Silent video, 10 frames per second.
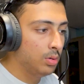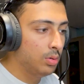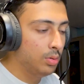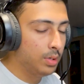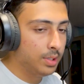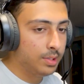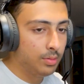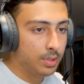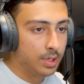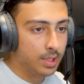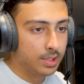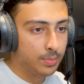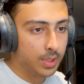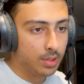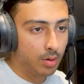Oh, okay, so it has
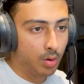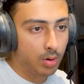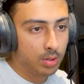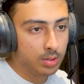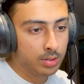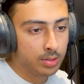been long,